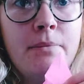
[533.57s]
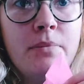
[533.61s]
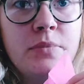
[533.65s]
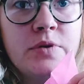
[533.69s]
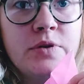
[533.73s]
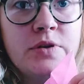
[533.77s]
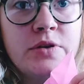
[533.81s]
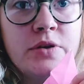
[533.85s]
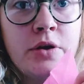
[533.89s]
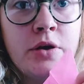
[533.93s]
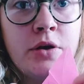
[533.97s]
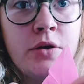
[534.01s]

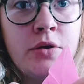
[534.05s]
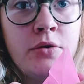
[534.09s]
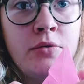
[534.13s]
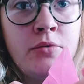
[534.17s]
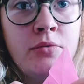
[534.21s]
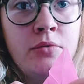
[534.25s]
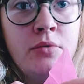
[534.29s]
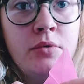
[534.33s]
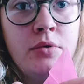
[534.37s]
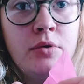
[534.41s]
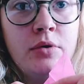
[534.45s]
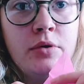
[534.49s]

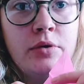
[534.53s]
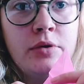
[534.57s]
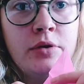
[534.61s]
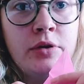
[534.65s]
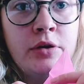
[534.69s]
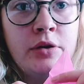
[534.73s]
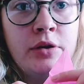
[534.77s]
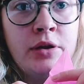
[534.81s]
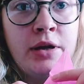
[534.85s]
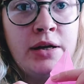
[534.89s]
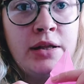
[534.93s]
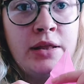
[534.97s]
So it'll
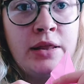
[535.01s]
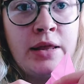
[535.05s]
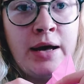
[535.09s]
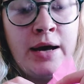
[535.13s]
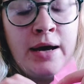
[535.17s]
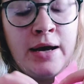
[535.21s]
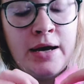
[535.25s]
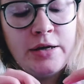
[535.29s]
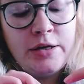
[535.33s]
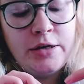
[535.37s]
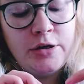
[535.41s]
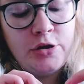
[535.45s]
look like
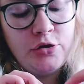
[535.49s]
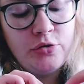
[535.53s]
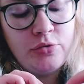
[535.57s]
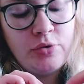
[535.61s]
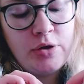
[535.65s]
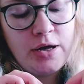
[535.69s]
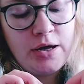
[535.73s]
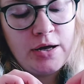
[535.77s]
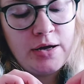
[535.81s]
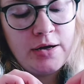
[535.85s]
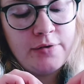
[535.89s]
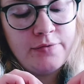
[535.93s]
that, and then you'll
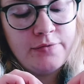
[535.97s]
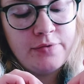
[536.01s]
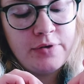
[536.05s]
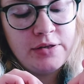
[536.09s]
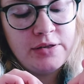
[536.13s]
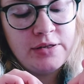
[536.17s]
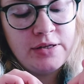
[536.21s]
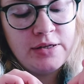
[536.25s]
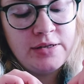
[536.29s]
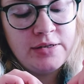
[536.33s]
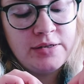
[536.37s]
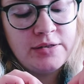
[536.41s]
have like
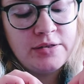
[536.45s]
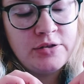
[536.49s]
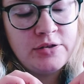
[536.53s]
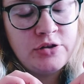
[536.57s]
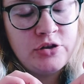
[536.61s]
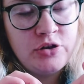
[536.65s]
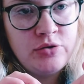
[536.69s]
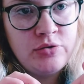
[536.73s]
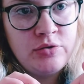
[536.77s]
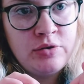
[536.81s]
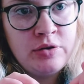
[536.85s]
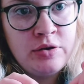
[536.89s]
these
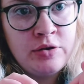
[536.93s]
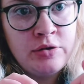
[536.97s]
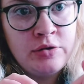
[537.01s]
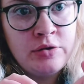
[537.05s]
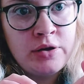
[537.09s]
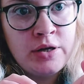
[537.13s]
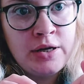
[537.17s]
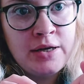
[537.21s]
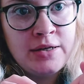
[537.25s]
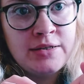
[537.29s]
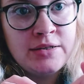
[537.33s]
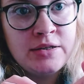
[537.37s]
2 little
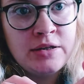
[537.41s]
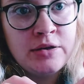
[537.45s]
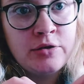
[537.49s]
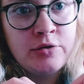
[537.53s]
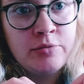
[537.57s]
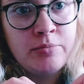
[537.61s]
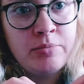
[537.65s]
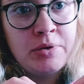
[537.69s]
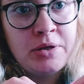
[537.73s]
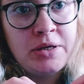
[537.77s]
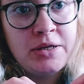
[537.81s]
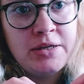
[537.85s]
nice little
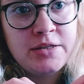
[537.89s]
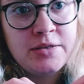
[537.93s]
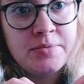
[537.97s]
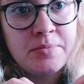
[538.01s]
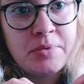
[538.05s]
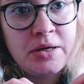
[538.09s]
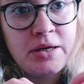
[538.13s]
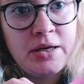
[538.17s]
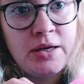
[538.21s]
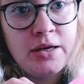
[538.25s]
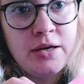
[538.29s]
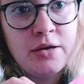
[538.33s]
pleats
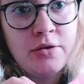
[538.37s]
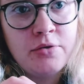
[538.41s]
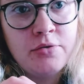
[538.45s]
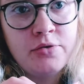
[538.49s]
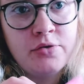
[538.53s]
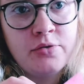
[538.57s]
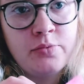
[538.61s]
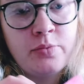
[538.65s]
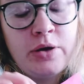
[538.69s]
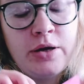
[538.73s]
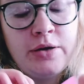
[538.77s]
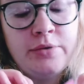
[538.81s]
by here
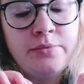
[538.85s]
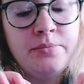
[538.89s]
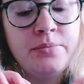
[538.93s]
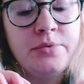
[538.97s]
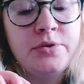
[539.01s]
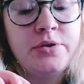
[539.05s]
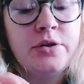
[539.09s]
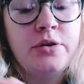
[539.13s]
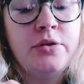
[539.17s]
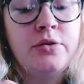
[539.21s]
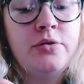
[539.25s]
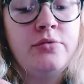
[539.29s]
as well.
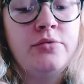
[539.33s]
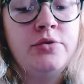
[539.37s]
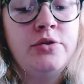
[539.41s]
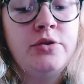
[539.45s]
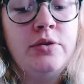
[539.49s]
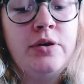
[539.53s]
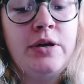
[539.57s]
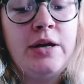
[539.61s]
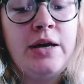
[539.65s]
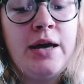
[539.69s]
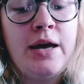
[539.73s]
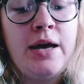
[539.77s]
So do
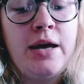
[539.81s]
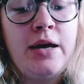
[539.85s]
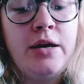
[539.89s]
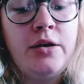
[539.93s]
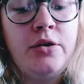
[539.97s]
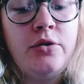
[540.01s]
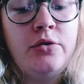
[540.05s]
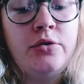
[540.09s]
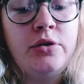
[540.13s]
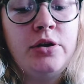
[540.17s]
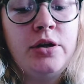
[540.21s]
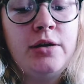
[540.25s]
it again
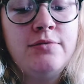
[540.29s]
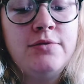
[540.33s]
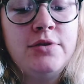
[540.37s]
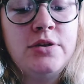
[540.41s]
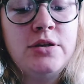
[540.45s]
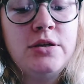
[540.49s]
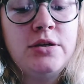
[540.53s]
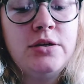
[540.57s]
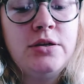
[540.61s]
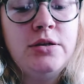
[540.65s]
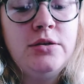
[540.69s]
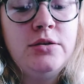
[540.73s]
on the other
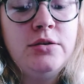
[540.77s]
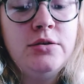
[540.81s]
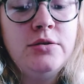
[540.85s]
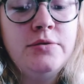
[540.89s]
side.